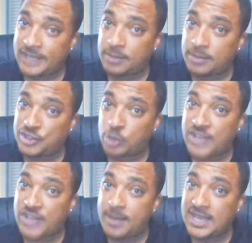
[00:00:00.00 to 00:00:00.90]

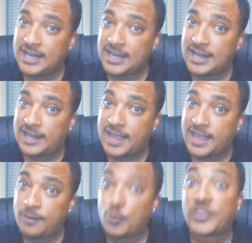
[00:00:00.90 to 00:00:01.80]
Showtime again in
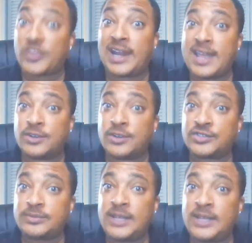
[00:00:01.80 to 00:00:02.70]
LA with the
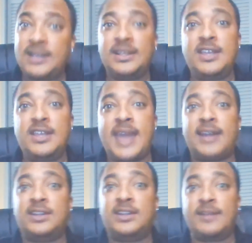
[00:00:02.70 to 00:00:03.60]
Lakers. Then you
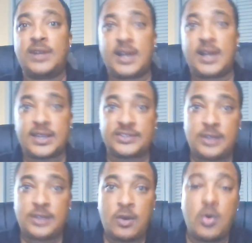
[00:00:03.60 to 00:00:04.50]
got the Denver Nuggets,
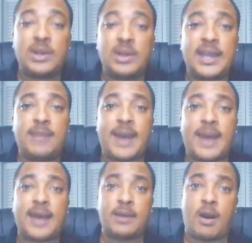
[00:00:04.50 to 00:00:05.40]
who are led
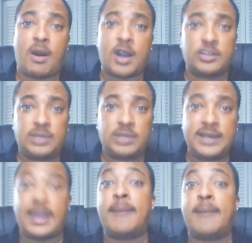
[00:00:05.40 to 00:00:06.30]
by
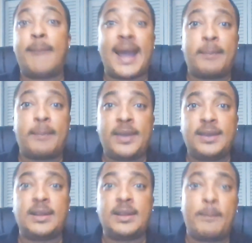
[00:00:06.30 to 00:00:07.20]
arguably, in my
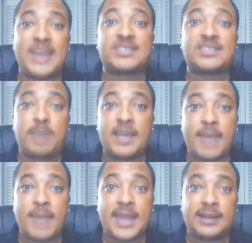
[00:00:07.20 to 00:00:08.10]
opinion, the best big
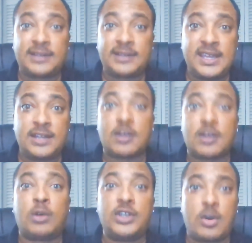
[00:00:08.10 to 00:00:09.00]
man in the league,
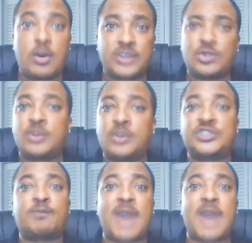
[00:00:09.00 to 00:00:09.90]
Nikola Jokic, who can
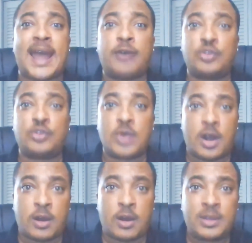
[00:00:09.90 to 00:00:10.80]
just flat out do it
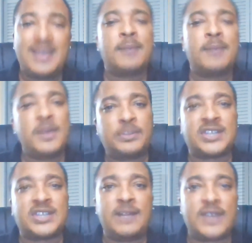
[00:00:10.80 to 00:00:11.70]
all. People
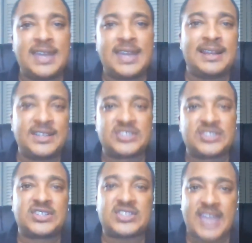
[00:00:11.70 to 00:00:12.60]
tend to forget that this
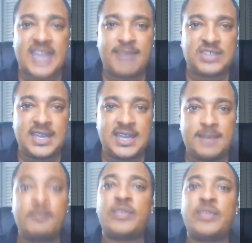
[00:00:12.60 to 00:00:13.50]
is the same
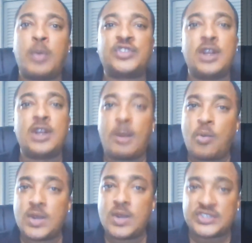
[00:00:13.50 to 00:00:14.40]
team that was the number
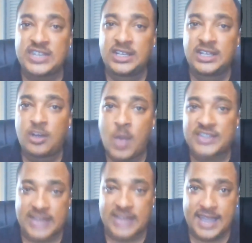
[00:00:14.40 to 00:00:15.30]
1 seed in the
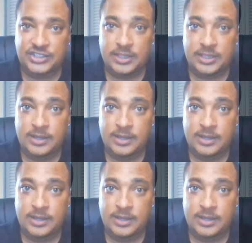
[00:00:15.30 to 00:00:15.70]
West last year.